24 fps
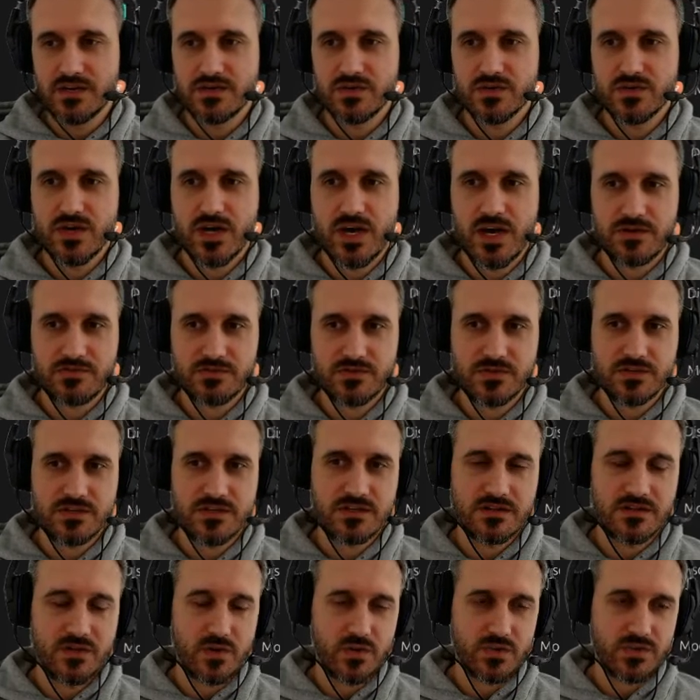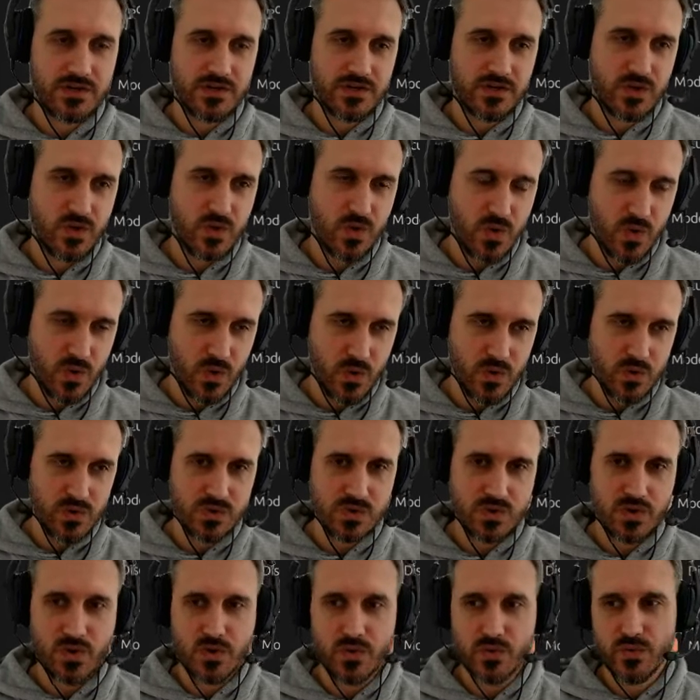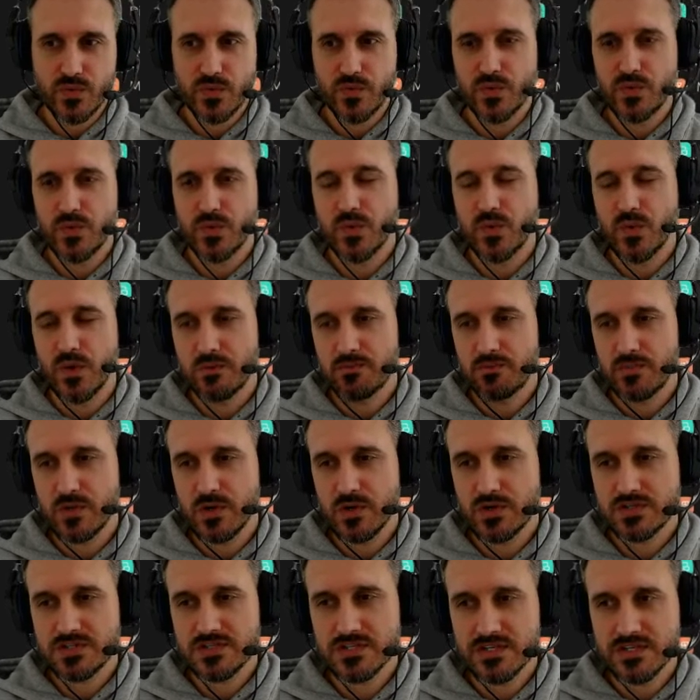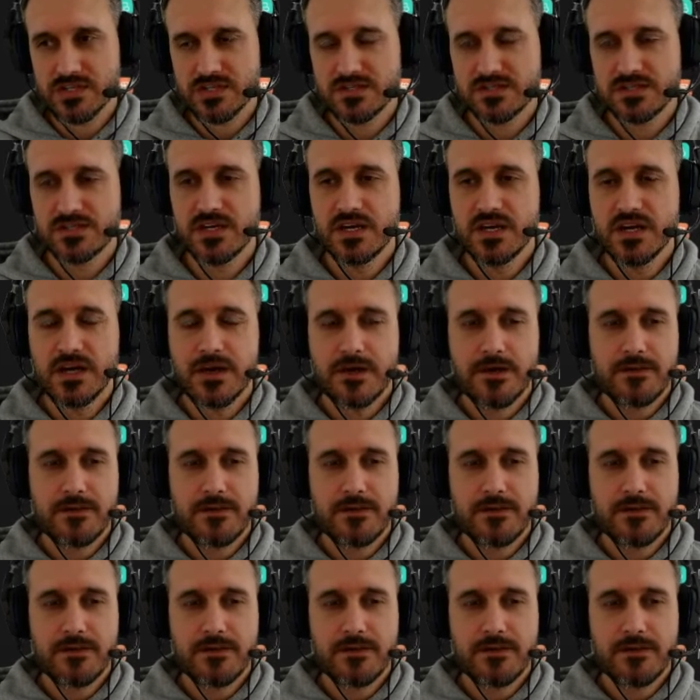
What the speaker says: you have to download the code, go through a process,